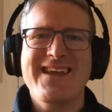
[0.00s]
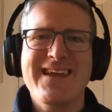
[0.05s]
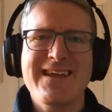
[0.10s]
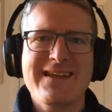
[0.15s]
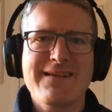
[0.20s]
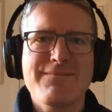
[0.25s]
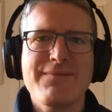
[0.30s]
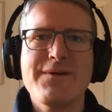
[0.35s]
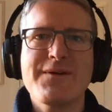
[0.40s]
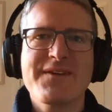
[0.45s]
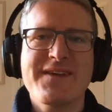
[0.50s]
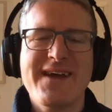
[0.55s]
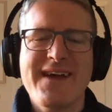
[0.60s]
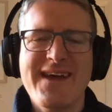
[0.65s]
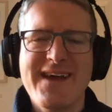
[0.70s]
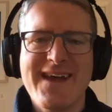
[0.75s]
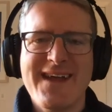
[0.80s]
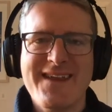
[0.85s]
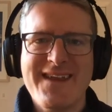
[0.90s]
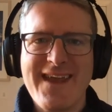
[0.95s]
it'll put
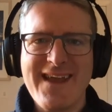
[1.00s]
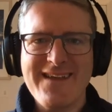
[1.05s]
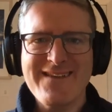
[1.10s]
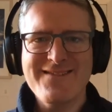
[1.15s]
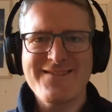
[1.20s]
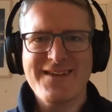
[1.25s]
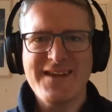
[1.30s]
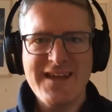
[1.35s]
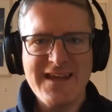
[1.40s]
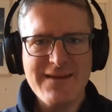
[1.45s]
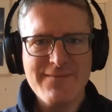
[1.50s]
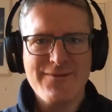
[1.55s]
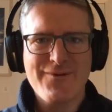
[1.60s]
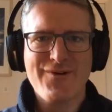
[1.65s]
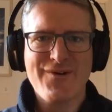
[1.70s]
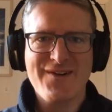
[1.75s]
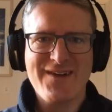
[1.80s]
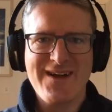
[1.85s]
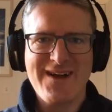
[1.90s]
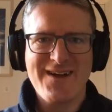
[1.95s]
an extra
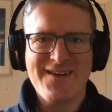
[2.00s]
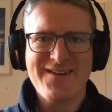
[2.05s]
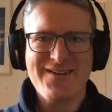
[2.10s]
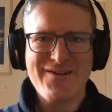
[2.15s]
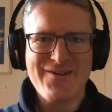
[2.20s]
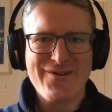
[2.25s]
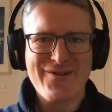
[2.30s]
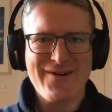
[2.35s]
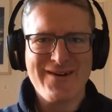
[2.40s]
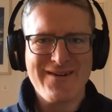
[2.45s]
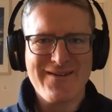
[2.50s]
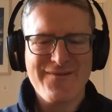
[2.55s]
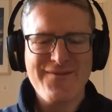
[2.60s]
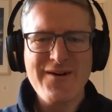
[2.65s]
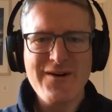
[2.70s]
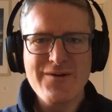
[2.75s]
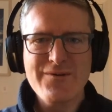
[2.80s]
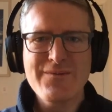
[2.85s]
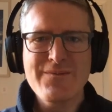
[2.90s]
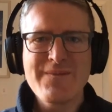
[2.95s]
keyboard on your
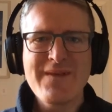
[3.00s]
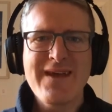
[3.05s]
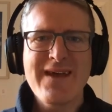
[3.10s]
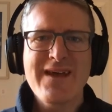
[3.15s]
phone